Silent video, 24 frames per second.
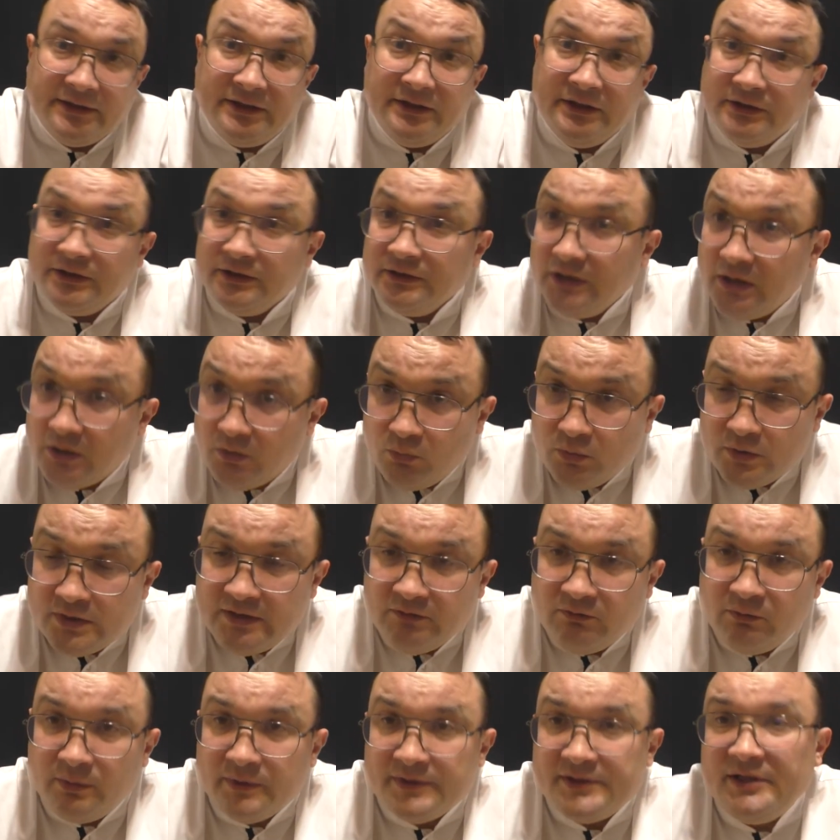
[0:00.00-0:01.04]
that are
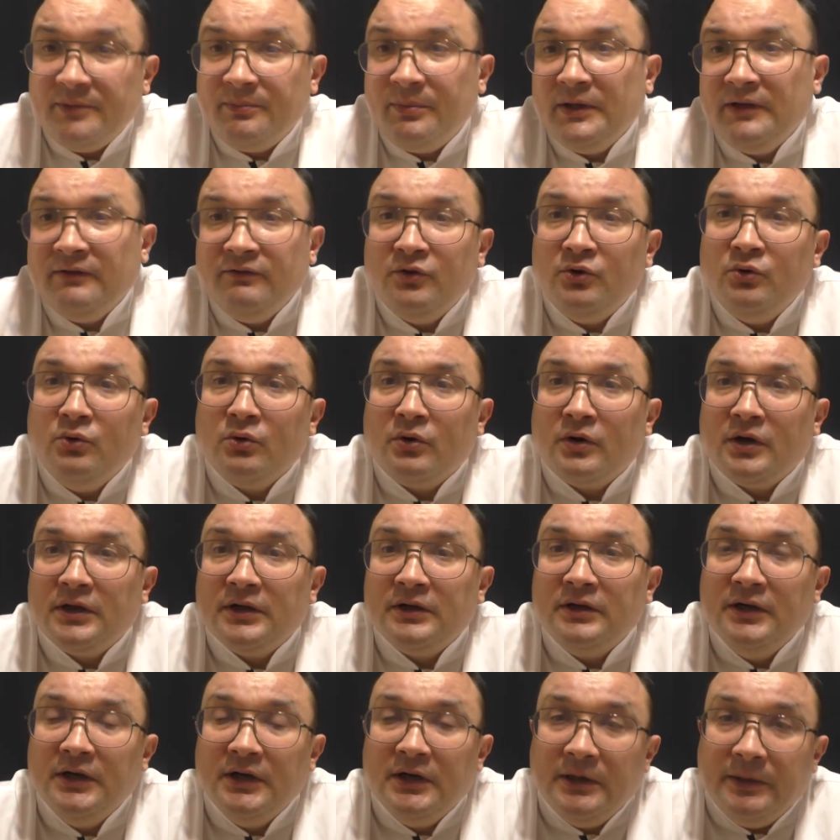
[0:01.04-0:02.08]
the consequence of
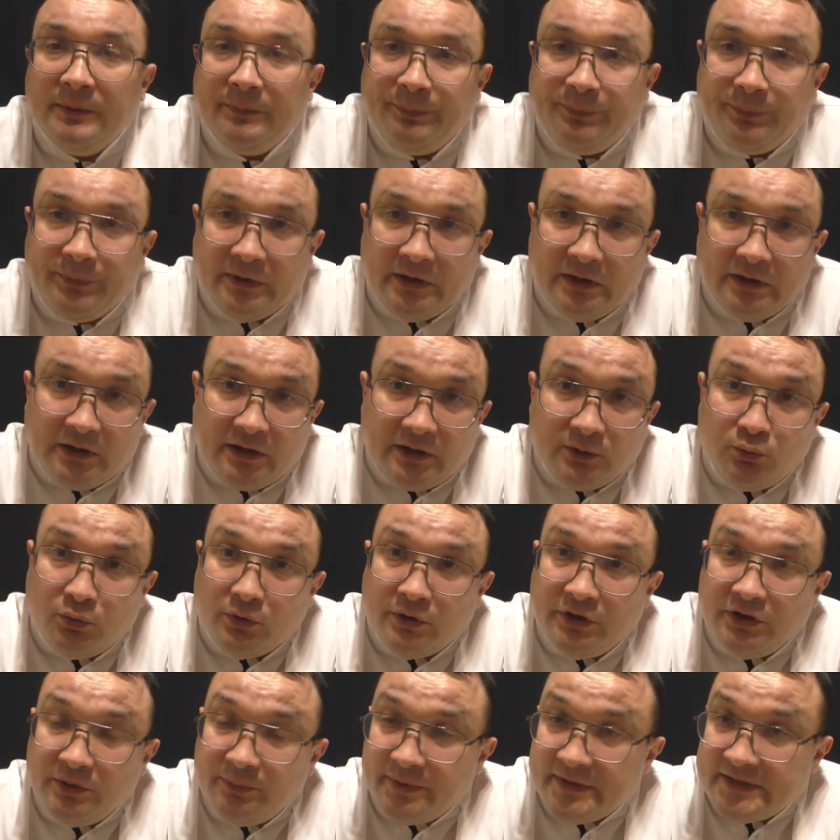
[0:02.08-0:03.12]
some scars
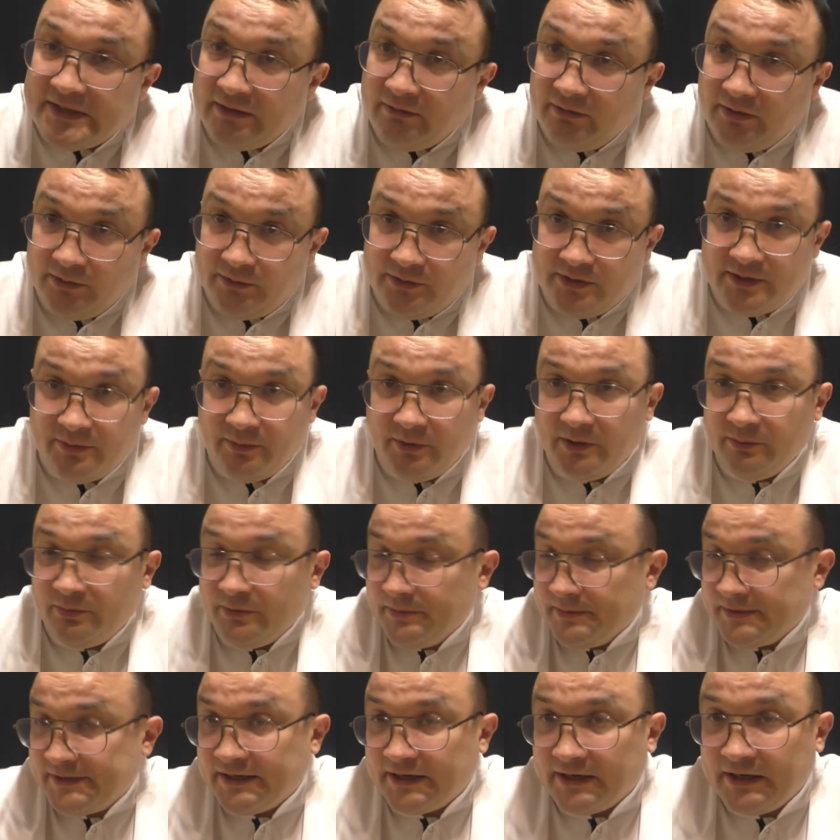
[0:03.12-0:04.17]
or the
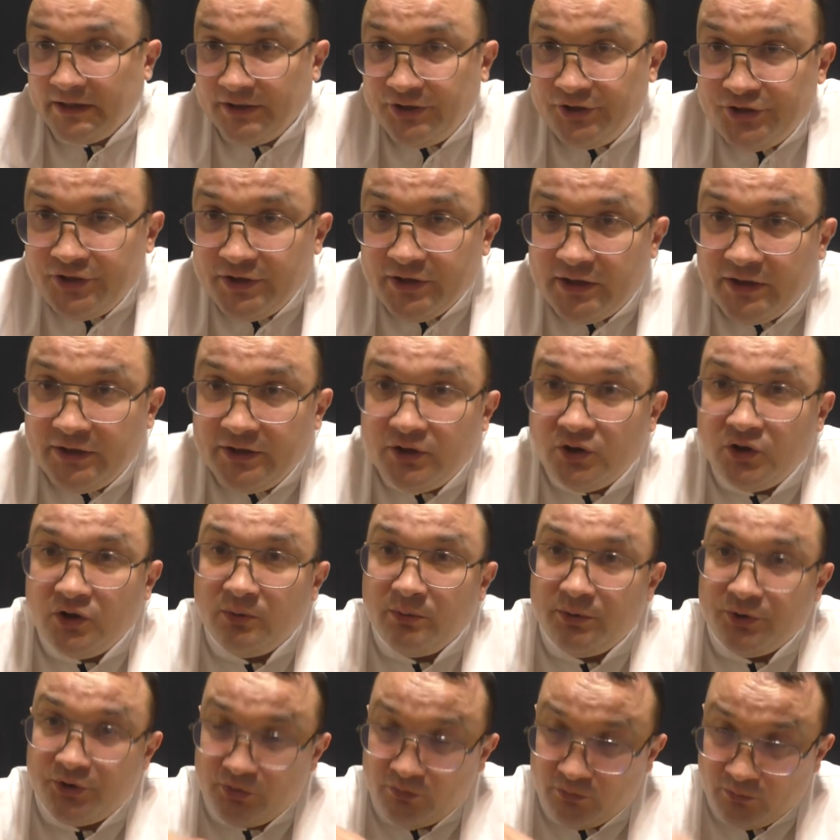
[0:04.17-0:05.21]
consequence of skin growths,
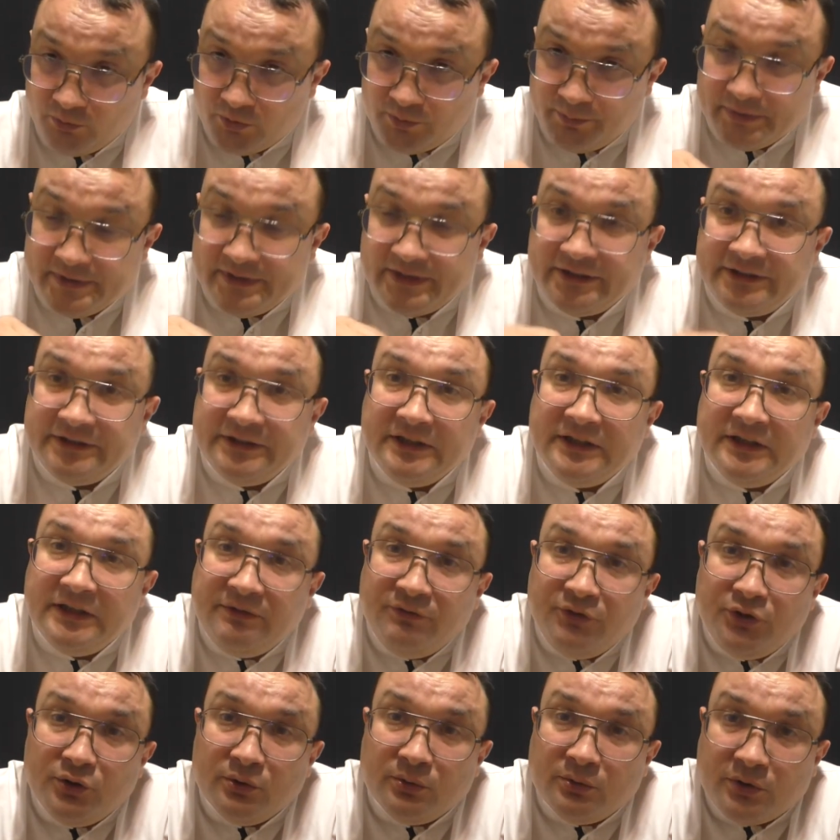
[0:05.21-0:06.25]
then in
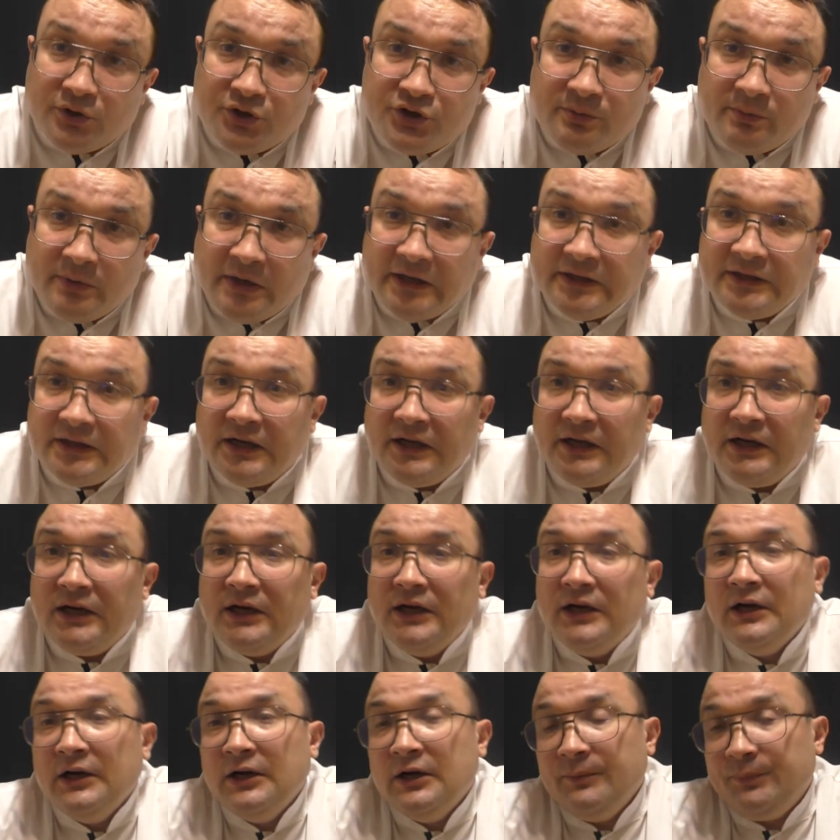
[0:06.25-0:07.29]
some cases
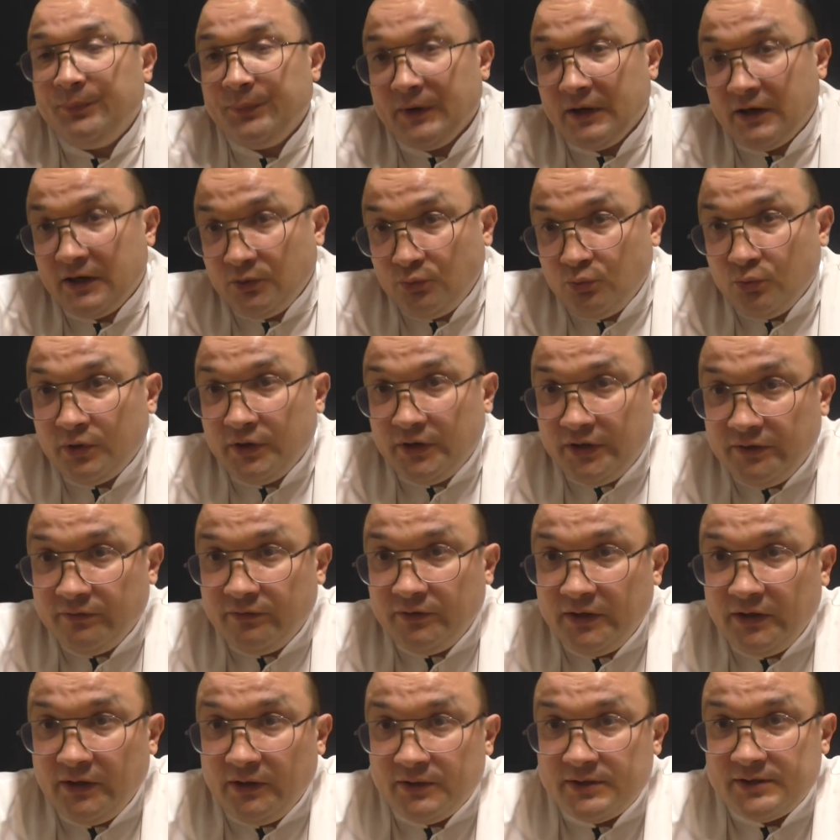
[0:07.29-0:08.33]
they can be removed by
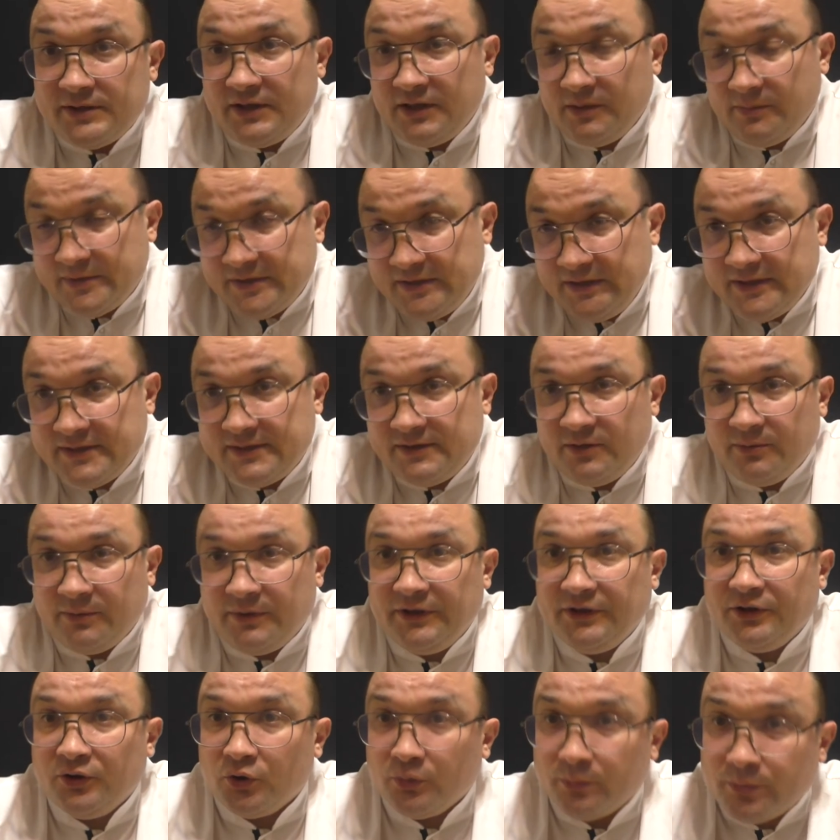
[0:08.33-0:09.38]
different methods,
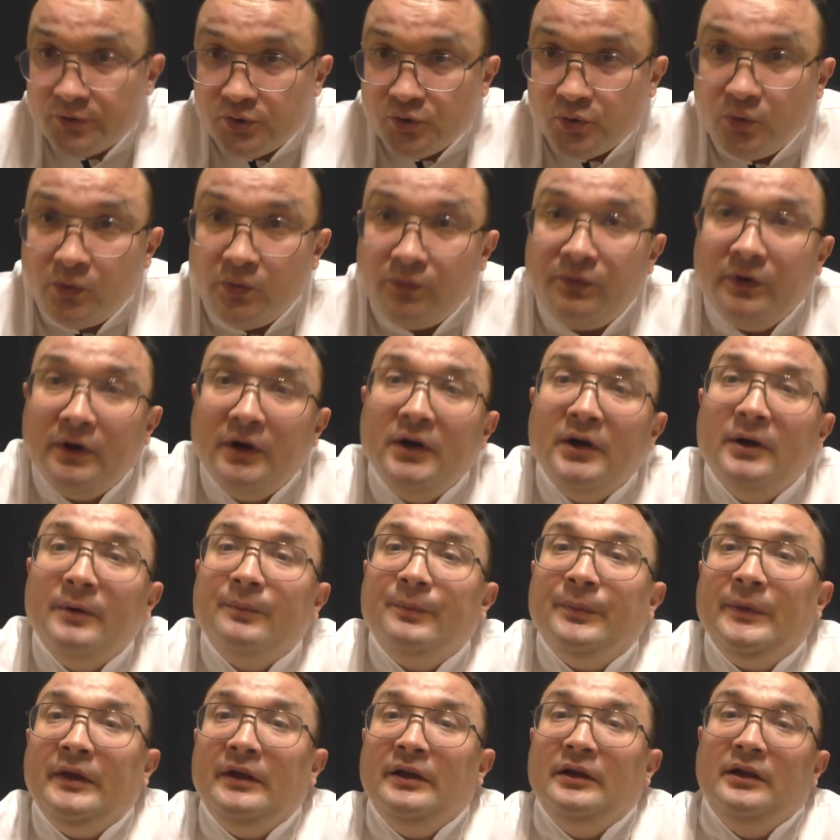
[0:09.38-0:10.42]
including
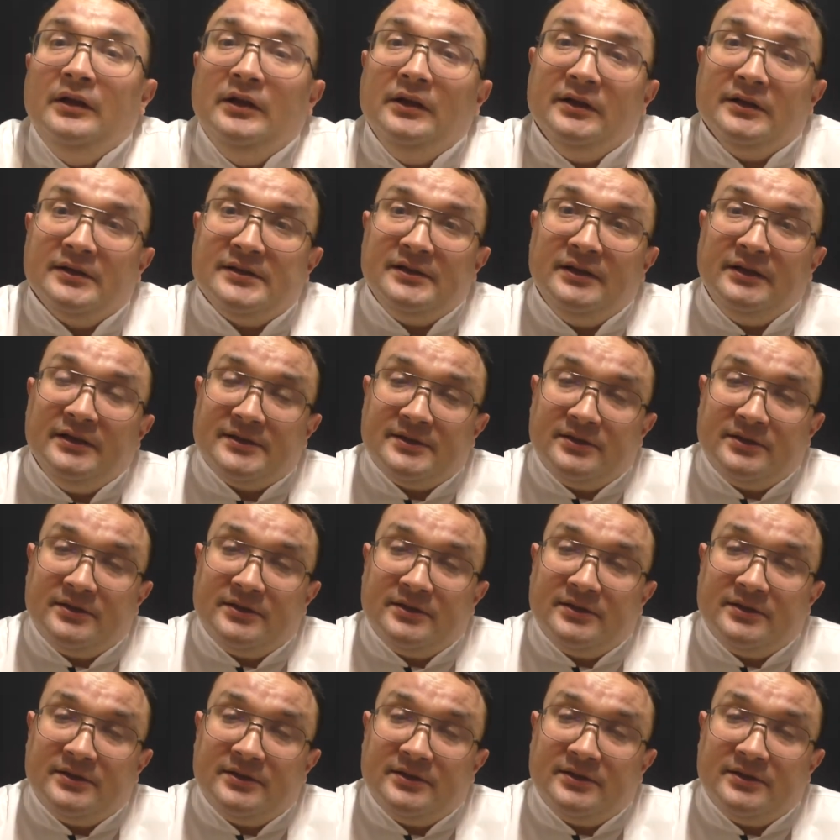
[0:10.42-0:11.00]
liquid nitrogen.